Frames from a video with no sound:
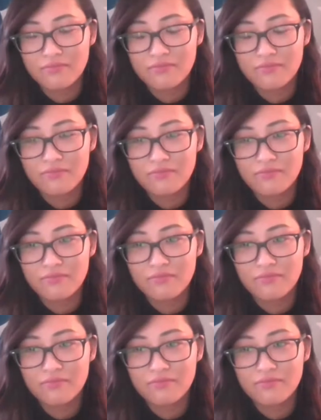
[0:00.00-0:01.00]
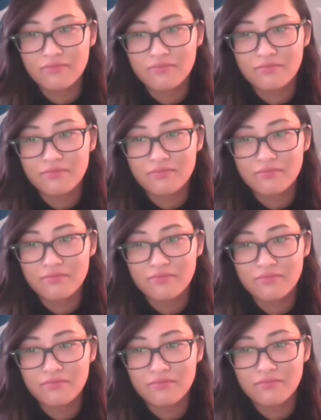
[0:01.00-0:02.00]
with with um,
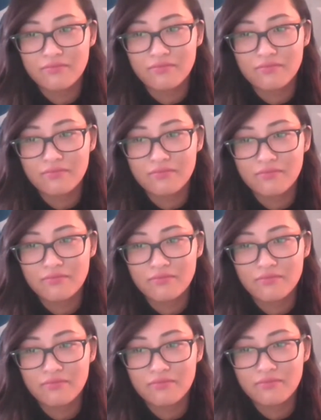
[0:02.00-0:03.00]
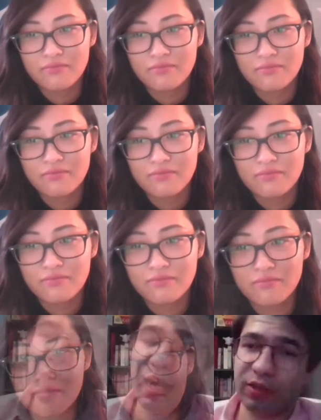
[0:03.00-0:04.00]
uh, you know like our
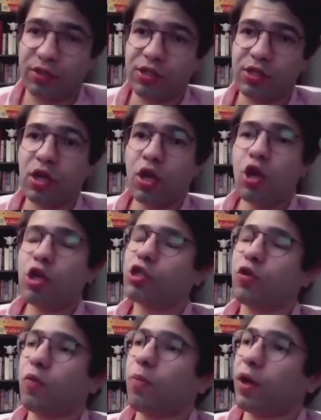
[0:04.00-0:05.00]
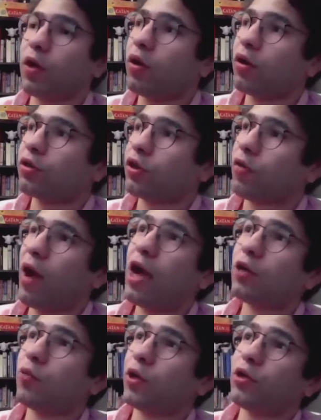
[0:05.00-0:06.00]
normal detectors so by going
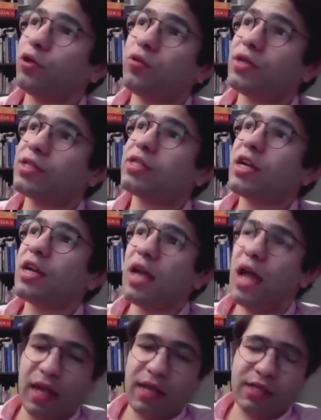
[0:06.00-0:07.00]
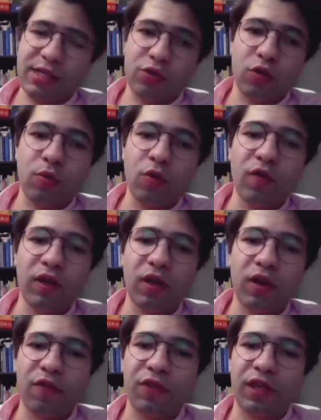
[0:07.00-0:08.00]
underground what you do is is you remove a
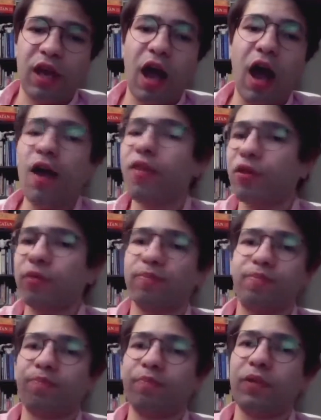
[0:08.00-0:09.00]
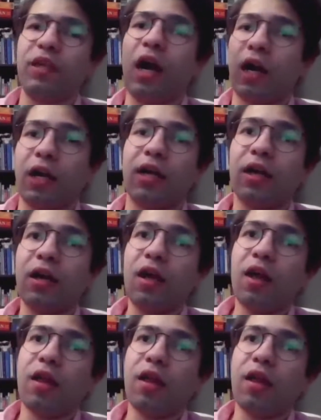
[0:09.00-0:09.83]
lot of the other gunk